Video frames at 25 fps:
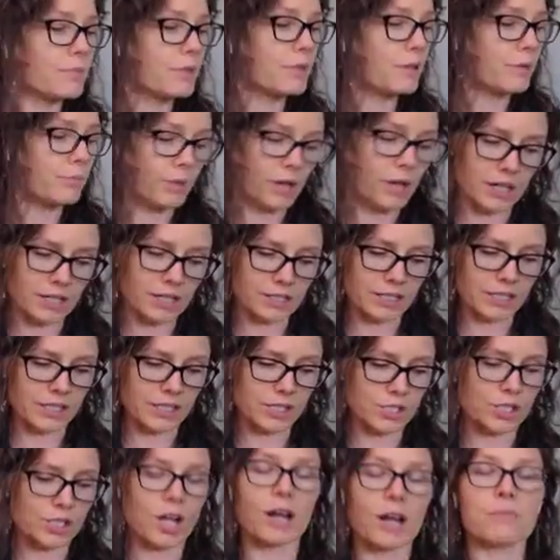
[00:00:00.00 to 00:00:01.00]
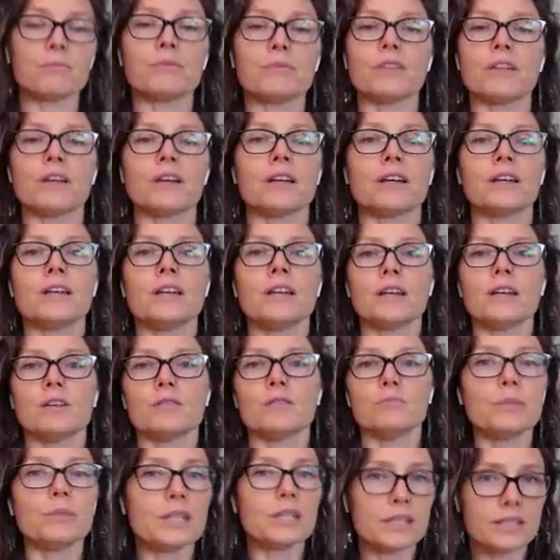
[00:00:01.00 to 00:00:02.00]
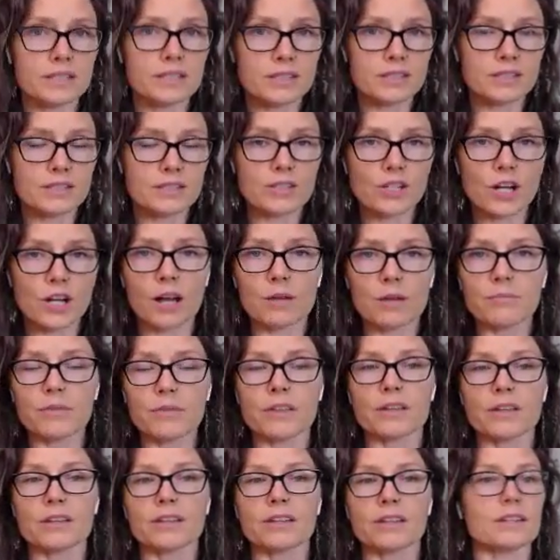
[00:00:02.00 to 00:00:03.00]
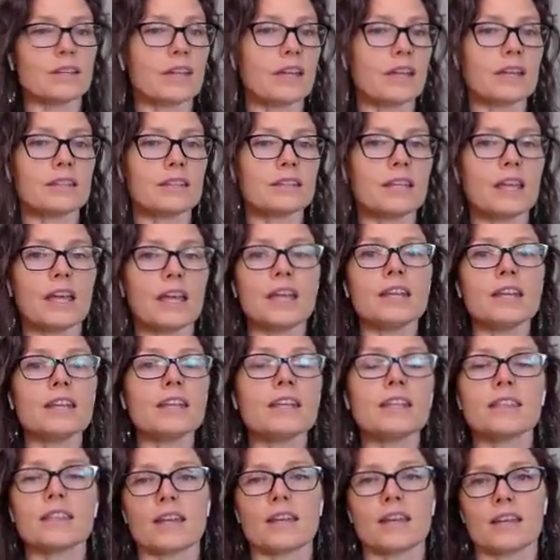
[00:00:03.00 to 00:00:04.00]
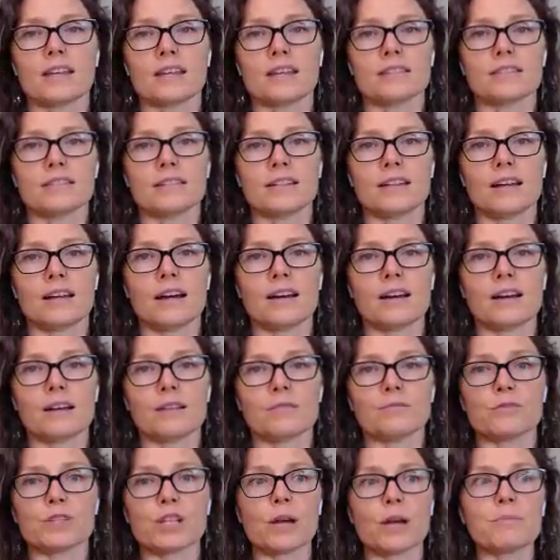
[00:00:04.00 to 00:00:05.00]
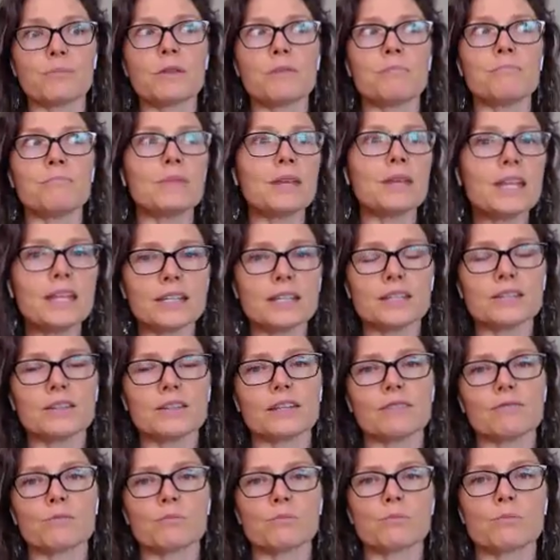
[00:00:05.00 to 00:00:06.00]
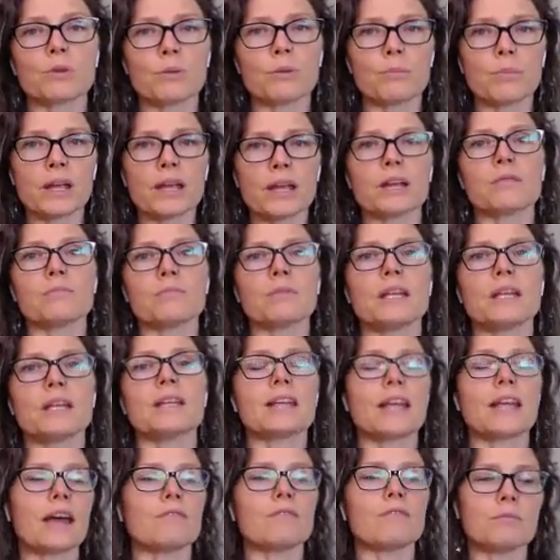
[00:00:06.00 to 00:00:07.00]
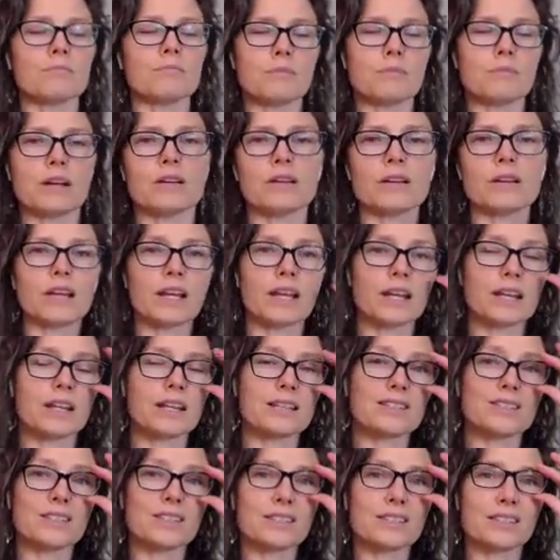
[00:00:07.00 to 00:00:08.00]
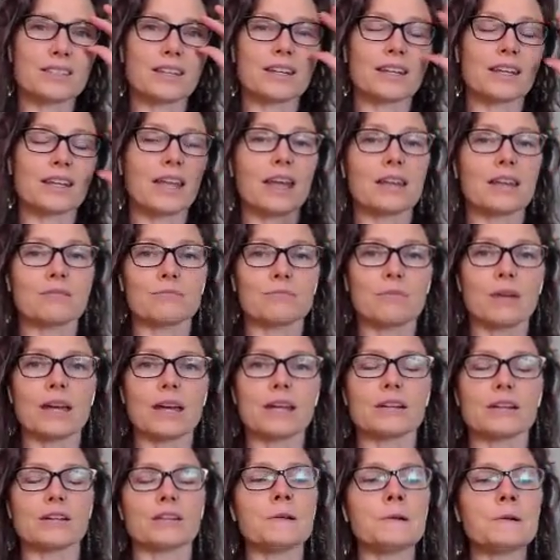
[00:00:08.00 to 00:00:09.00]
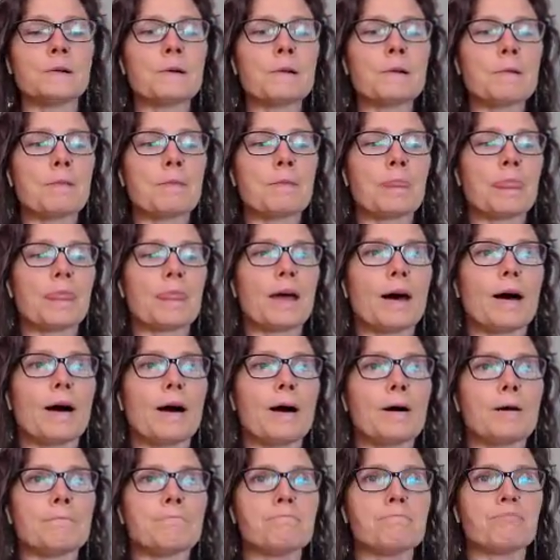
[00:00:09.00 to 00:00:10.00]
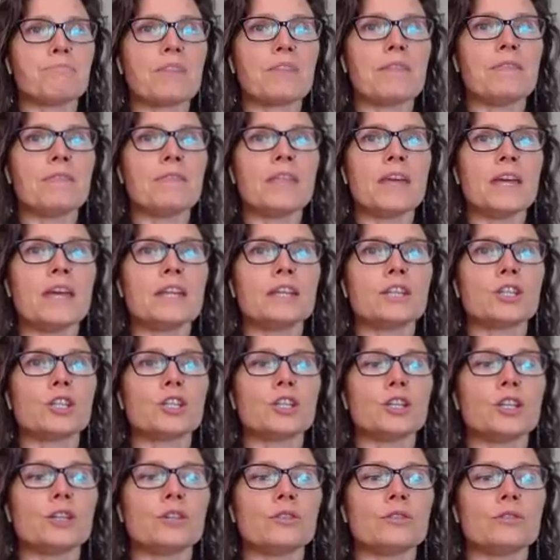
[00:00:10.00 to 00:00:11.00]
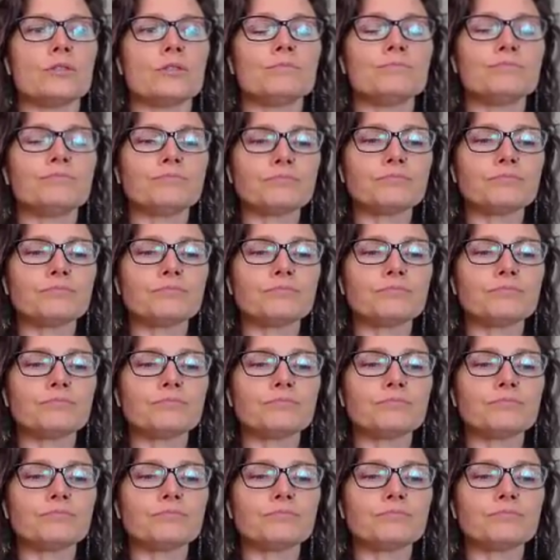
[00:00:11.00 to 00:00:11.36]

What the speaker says: the broccoli, chop the beets, chop the anything, chop the meat. You could even prepare meat and have it marinating. It's just going to get better. And then